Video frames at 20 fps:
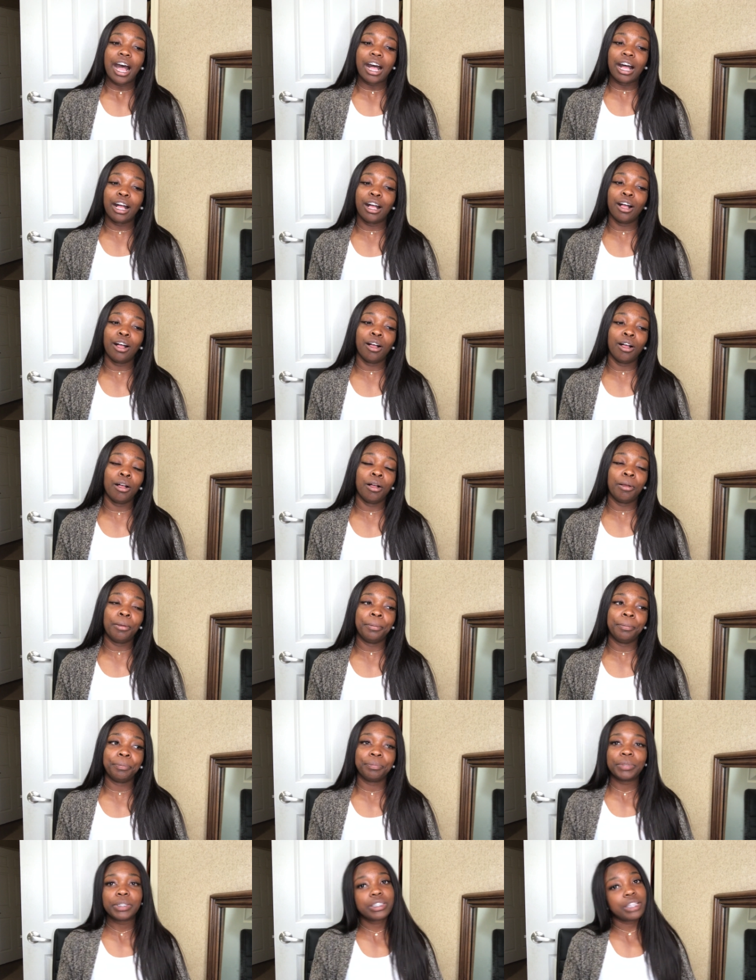
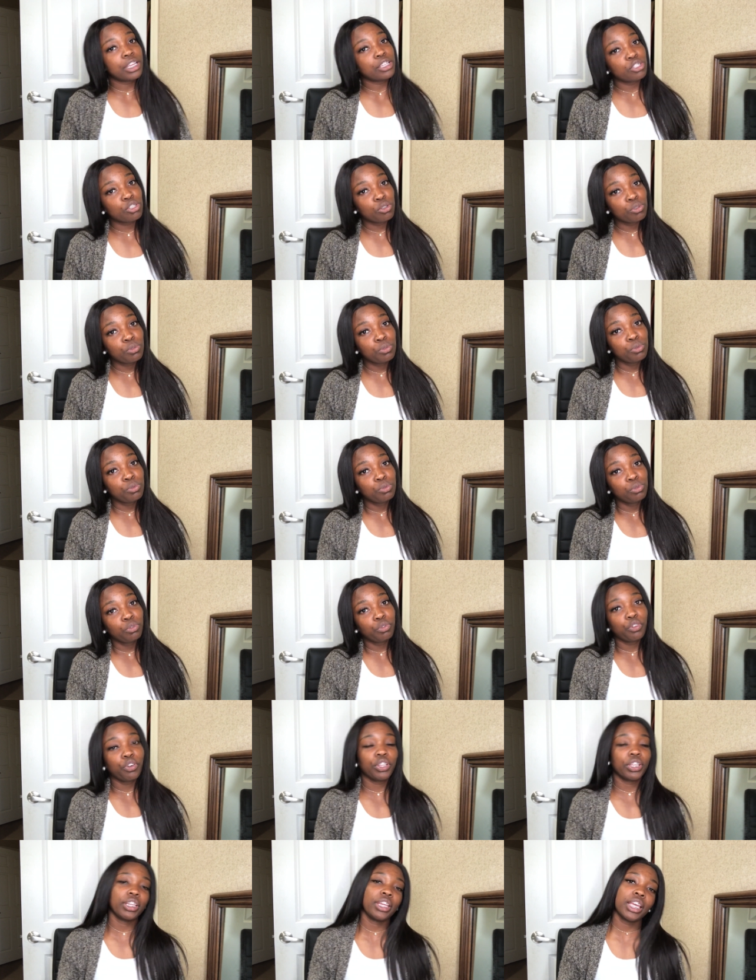Um, stay tuned
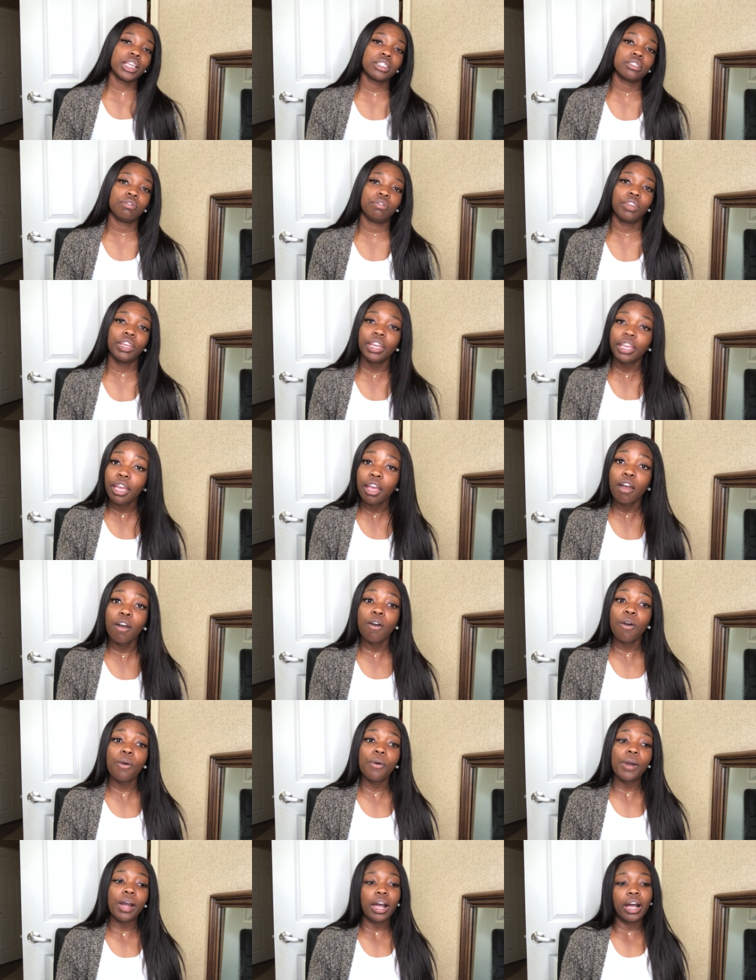for the next
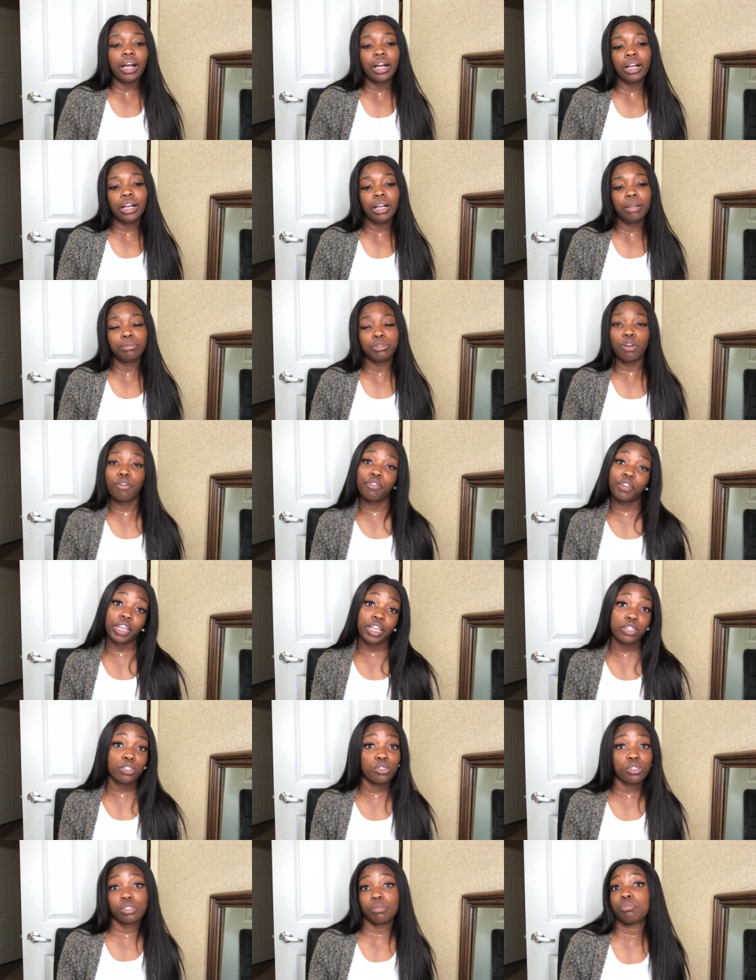video. Um, don't
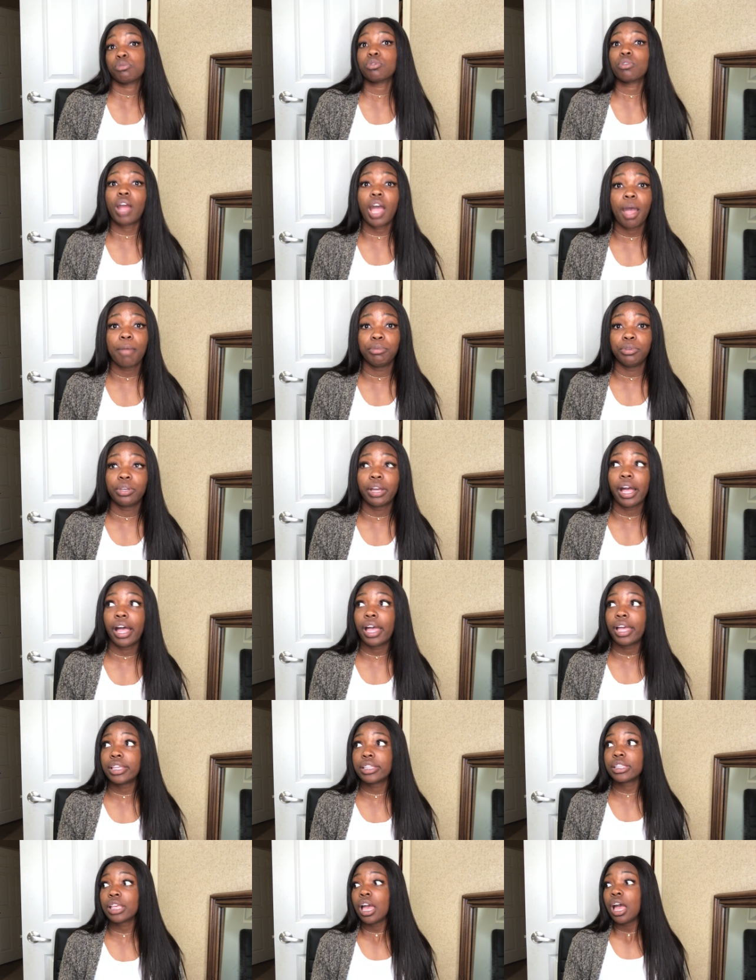forget to subscribe, you
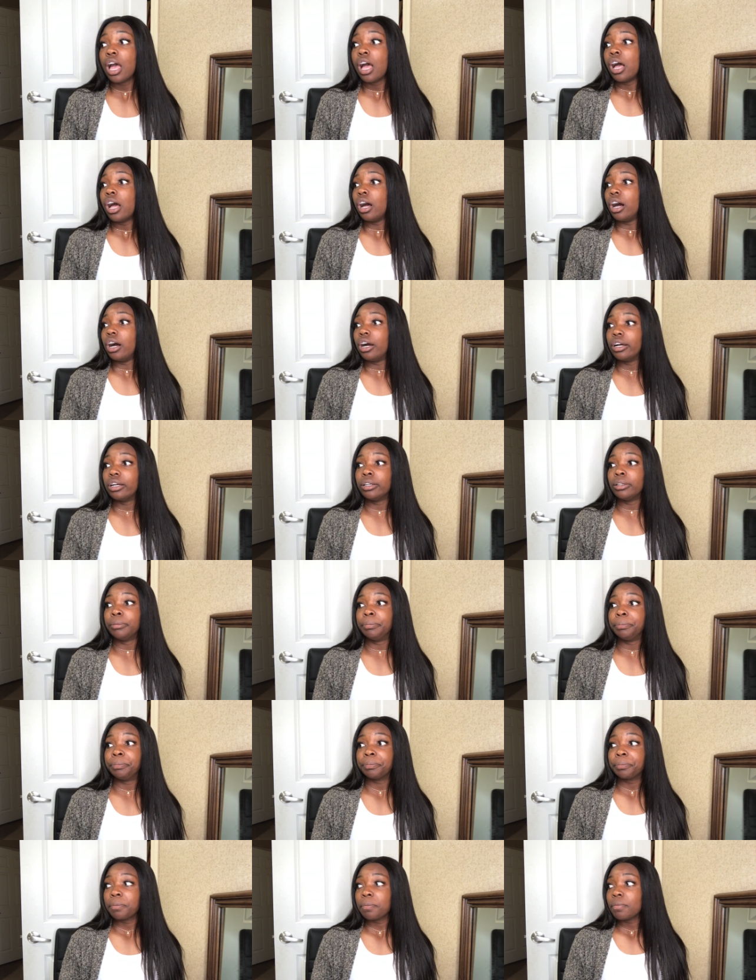guys.
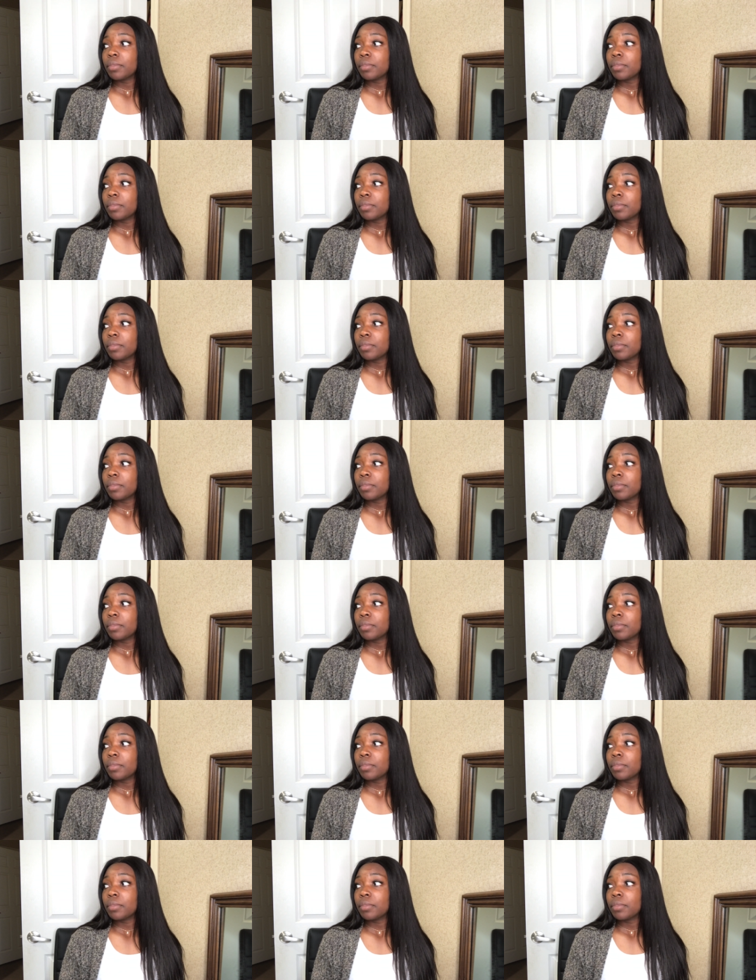Um,